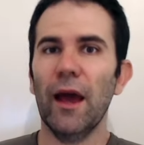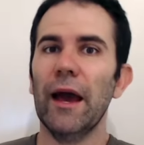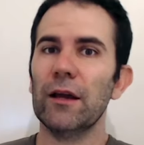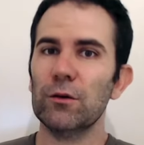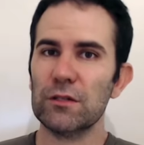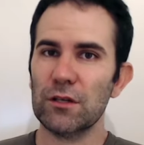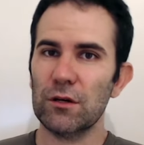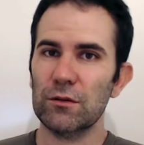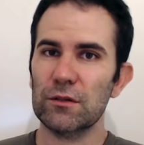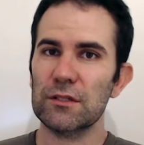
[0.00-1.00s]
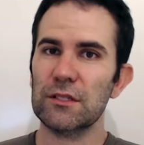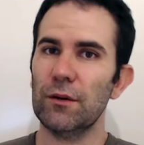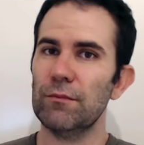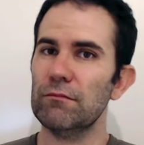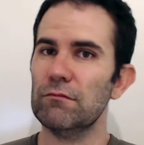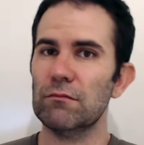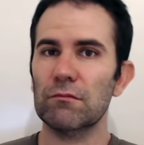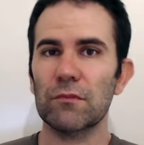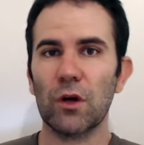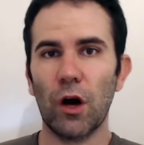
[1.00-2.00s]
And also some
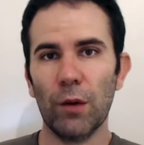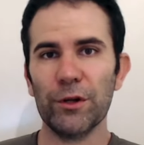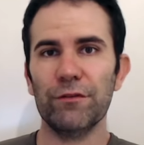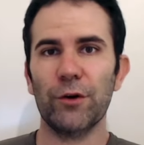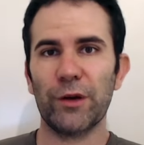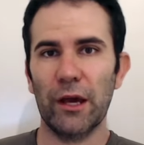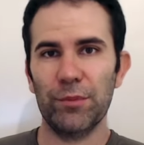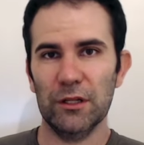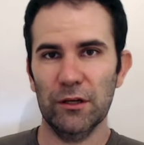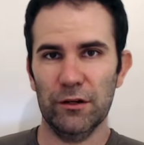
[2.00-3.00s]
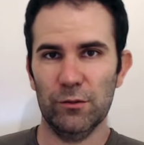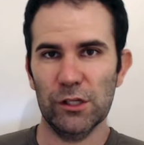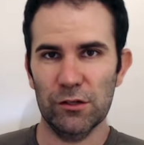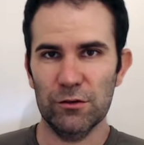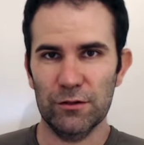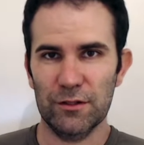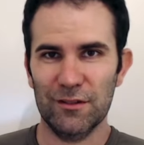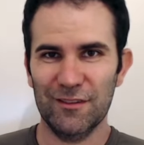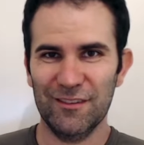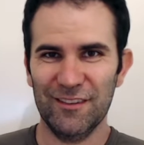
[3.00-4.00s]
common vocabulary we
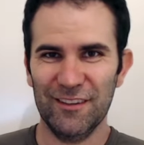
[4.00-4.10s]
use.